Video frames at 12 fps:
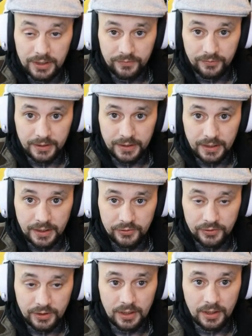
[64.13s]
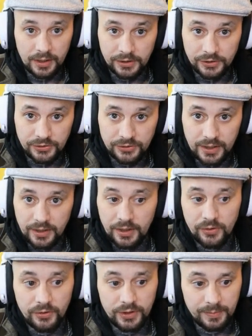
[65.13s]
for it because, like I just said,
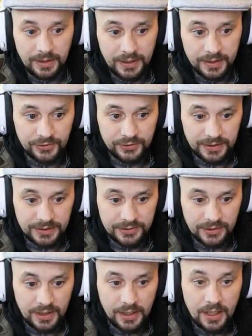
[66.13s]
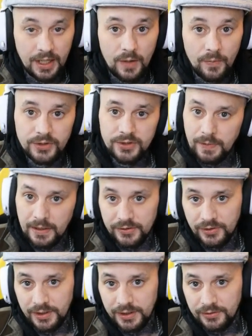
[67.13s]
I already planted the seeds, and once you plant the
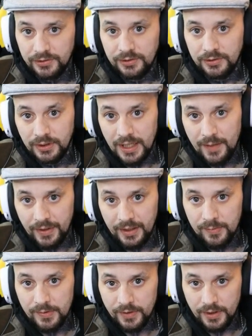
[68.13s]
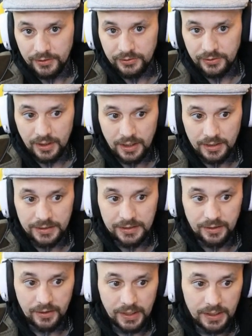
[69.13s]
seeds you can't pick up the rocks. Didn't
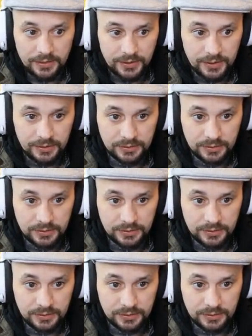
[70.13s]
know that till